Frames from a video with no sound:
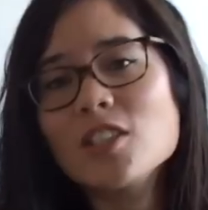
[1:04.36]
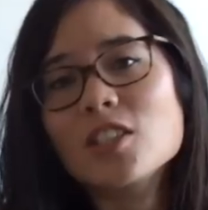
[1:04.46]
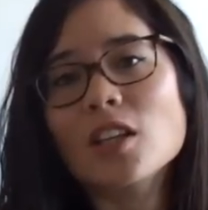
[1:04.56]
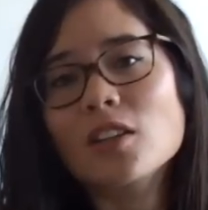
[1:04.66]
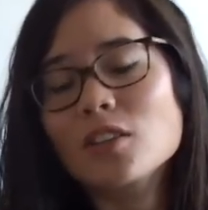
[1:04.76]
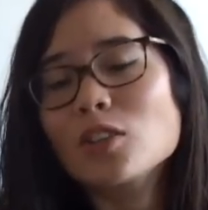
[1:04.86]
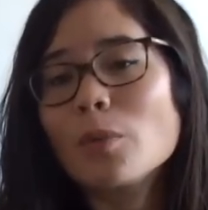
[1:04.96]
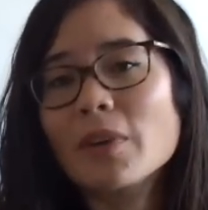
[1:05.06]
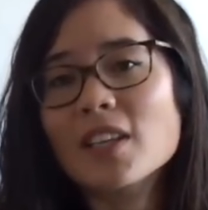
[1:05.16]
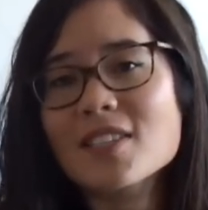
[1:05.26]
each other the
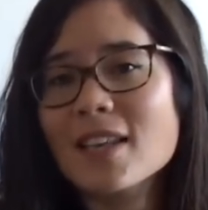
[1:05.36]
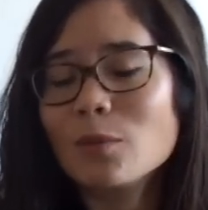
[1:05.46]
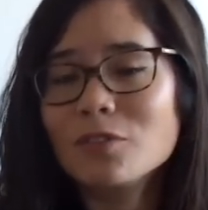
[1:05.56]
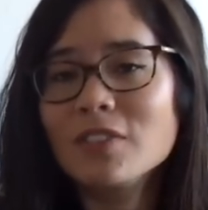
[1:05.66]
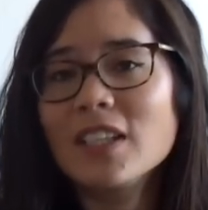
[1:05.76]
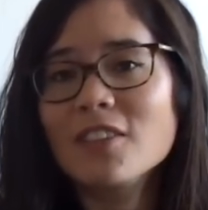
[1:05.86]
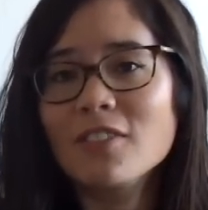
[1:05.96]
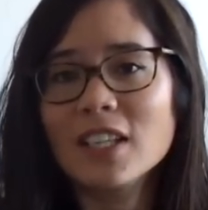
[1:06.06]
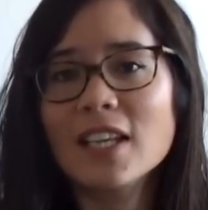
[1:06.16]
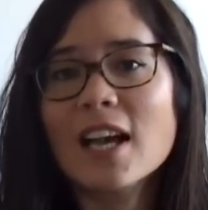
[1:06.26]
topics, that will really,
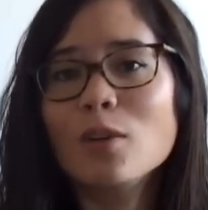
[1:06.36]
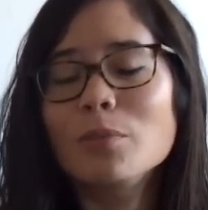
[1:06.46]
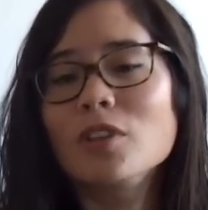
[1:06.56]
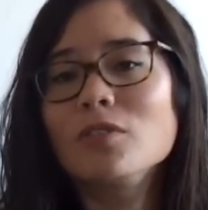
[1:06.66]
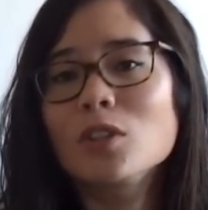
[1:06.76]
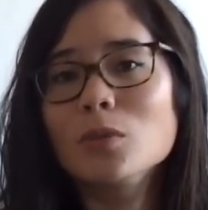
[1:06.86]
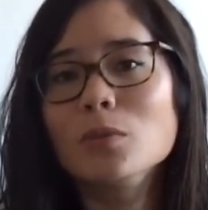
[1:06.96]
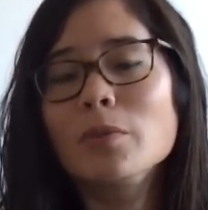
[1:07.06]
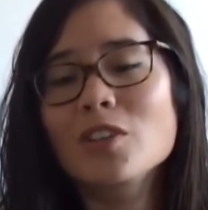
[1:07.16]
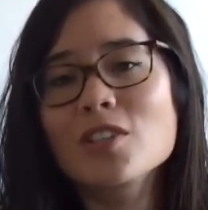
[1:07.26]
really help you
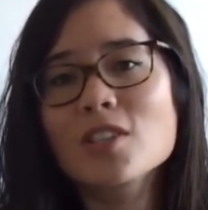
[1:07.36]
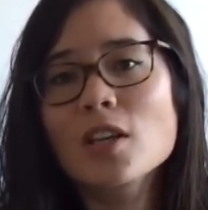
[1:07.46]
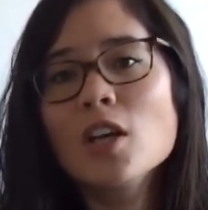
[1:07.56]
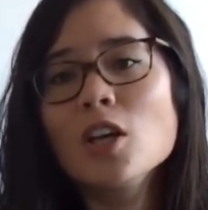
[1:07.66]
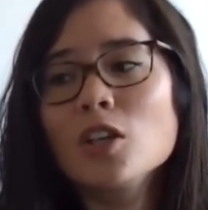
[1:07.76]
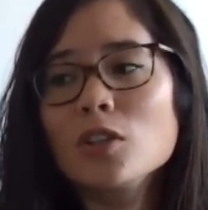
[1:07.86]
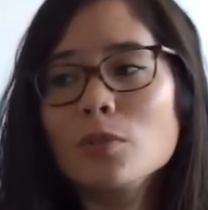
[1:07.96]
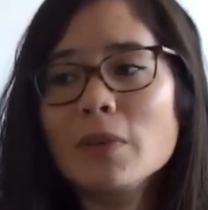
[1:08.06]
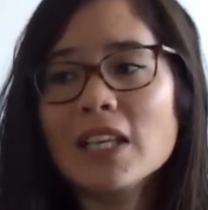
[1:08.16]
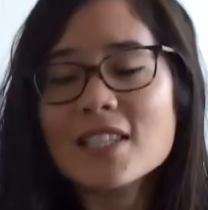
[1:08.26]
recall, because
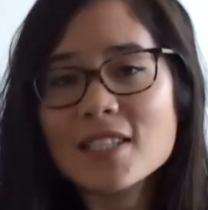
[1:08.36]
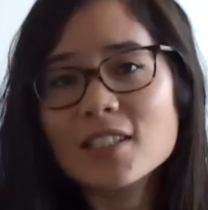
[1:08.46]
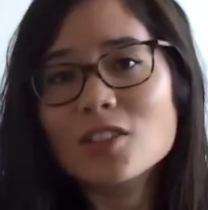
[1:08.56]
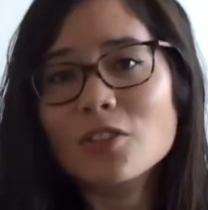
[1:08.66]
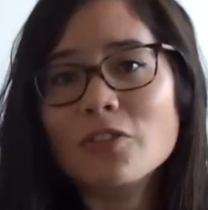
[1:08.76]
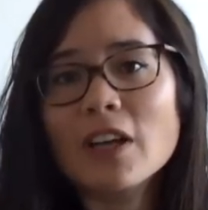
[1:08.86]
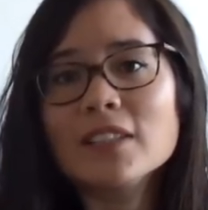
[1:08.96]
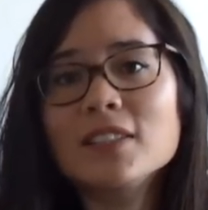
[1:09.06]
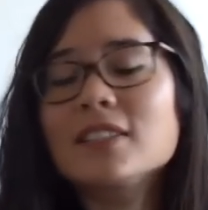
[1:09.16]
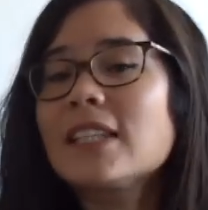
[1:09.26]
you'll be listening to your
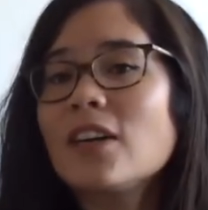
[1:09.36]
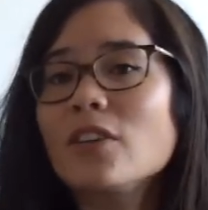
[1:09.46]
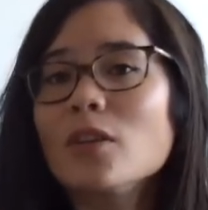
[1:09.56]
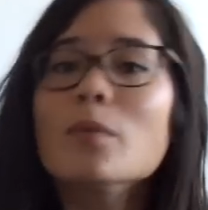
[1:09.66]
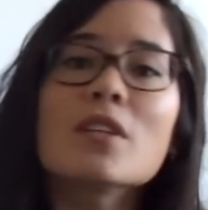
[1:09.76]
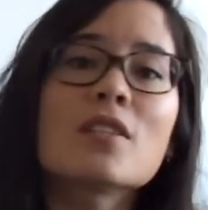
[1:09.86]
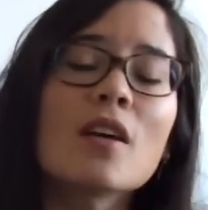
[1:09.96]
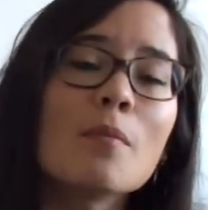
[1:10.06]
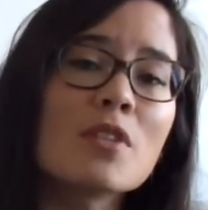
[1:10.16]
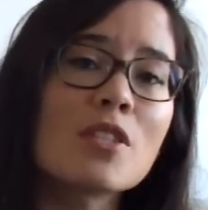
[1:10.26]
friend tell you, which
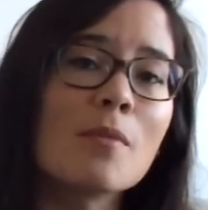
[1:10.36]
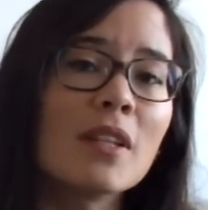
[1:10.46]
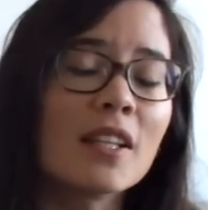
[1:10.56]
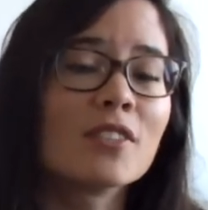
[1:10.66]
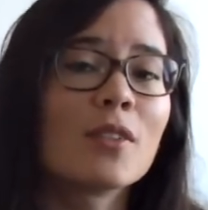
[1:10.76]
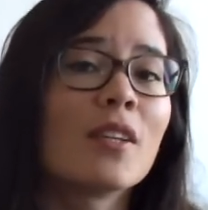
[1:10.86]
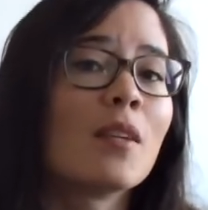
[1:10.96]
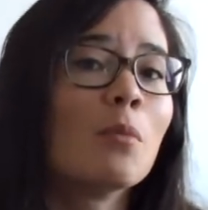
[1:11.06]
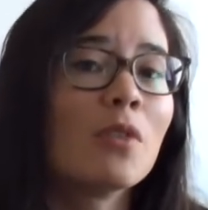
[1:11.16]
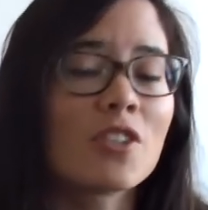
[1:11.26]
I'm assuming they'll do it
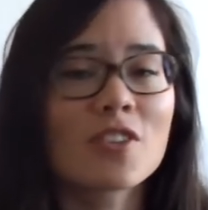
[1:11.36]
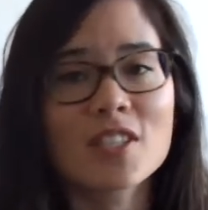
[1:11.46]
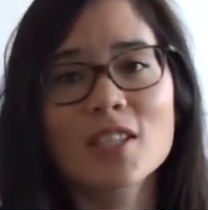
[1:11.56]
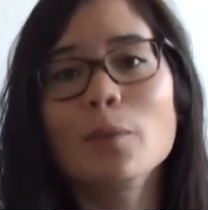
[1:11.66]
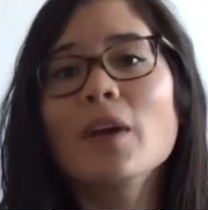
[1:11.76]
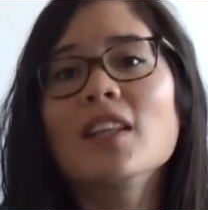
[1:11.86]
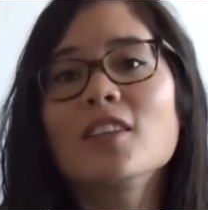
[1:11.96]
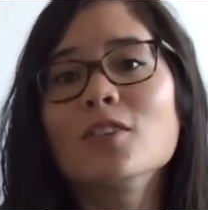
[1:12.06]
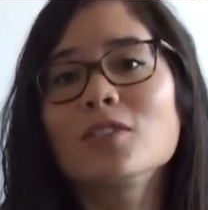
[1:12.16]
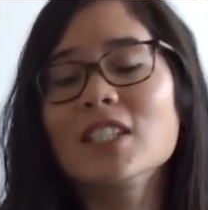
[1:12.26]
in a more interesting way
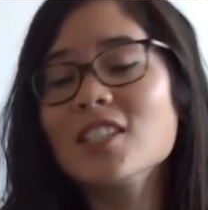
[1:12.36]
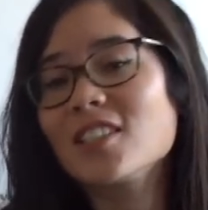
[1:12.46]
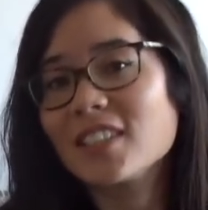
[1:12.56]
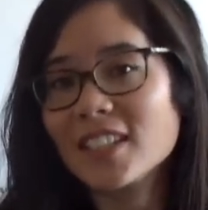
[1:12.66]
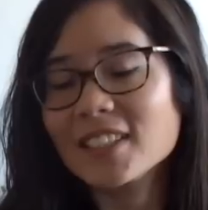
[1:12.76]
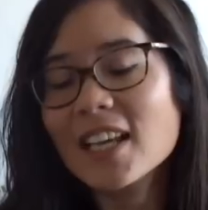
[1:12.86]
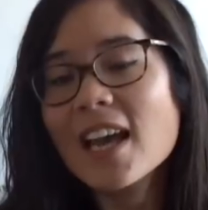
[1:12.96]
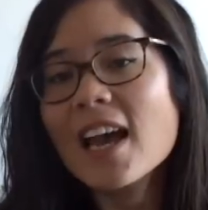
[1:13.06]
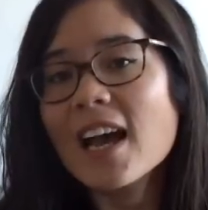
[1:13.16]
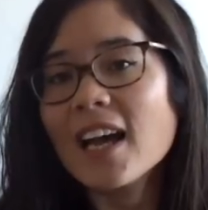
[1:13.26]
than your teacher did,
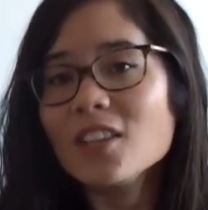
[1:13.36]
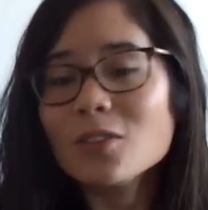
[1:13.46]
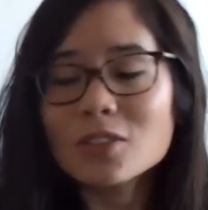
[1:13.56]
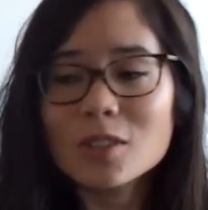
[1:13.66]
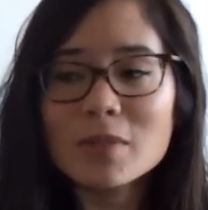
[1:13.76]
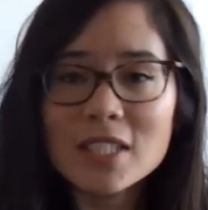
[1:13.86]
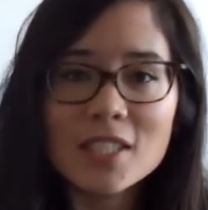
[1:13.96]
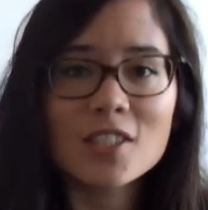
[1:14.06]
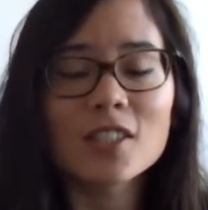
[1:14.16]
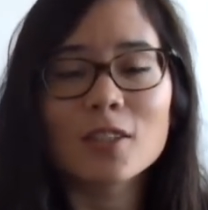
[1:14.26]
and you'll also be
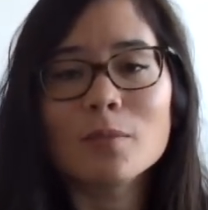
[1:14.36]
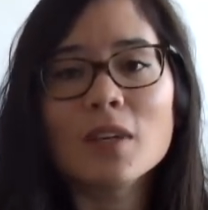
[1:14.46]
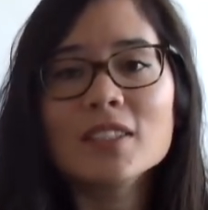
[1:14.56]
teaching them.